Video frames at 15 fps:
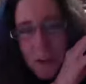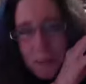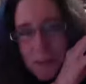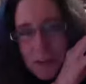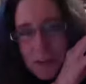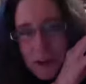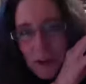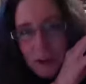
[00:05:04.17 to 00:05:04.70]

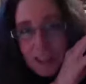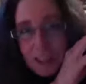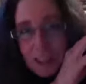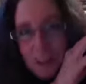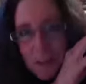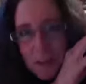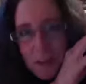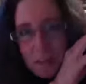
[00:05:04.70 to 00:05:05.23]
called
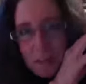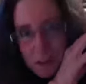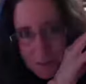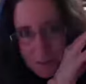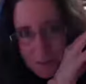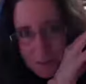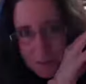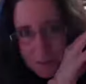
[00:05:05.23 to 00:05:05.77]
Liberty
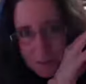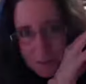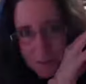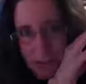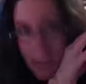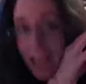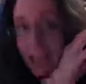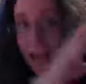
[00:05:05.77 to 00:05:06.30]
Puzzles.
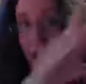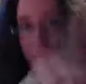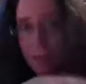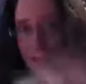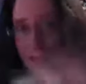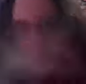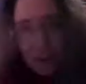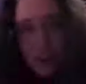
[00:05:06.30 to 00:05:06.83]
And I'm not
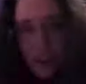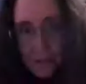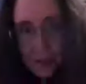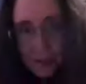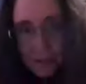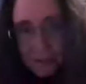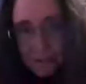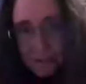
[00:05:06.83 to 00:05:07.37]
going to talk about
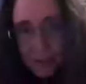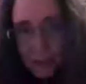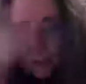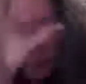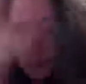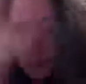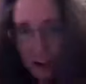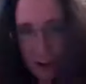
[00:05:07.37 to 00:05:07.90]
it. I'm
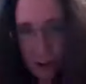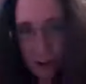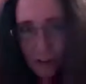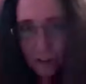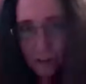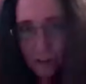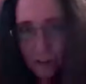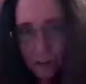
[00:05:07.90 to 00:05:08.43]
not talking all
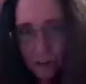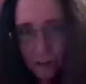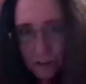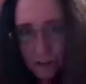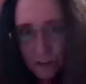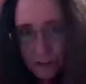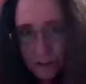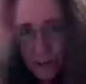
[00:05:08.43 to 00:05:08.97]
about Liberty
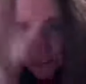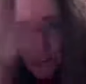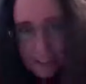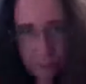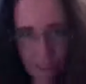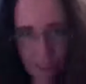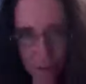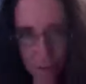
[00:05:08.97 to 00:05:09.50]
Puzzles. That's
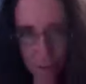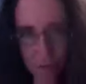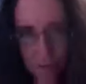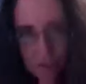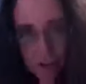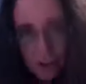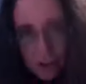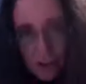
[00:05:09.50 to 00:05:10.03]
another puzzle
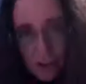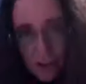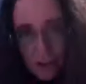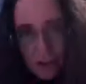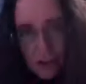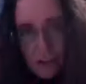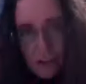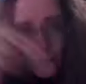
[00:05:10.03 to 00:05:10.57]
talk.
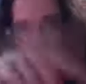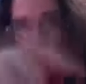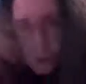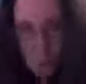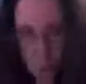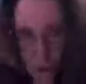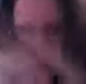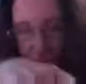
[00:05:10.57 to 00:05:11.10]
You
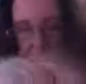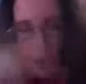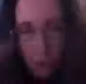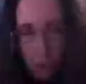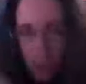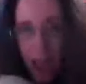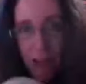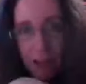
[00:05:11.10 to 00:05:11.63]
can come
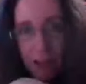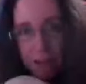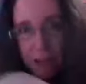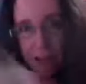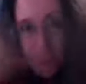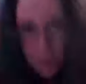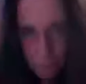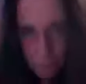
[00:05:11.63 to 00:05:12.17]
back and
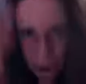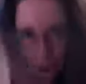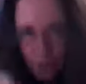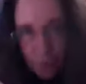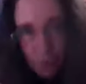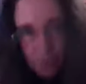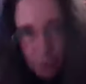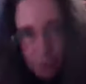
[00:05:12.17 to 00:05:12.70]
hear about
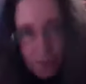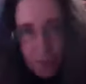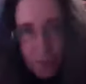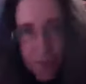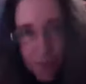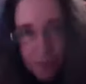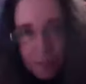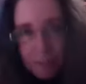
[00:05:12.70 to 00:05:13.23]
Liberty Puzzles
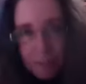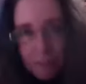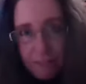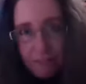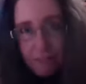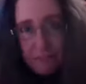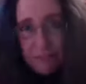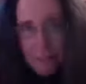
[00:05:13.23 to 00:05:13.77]
then.
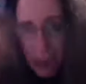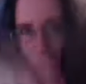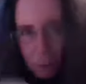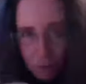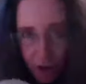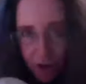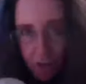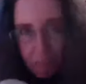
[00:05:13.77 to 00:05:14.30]
Now we're
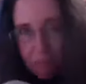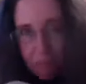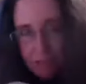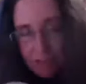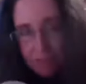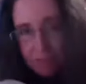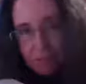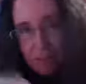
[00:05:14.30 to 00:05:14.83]
talking
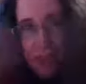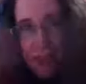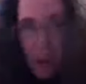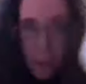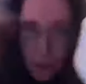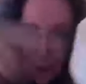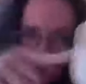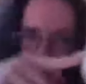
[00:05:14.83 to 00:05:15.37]
minis. And we're
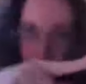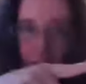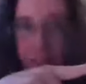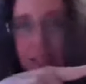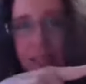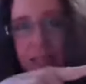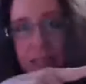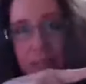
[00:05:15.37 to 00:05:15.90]
talking about
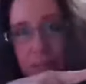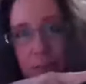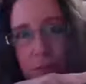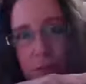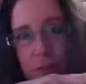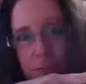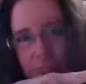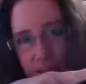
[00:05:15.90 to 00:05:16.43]
this Sandy
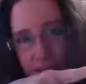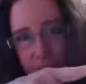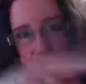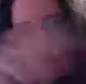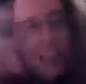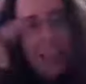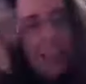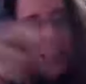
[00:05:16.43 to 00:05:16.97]
Miller
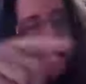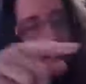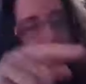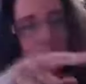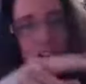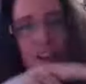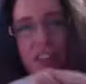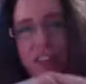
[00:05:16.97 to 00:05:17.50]
thingy. It's
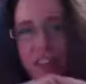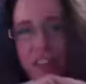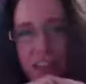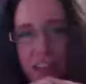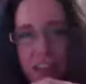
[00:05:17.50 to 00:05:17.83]
called a thingy.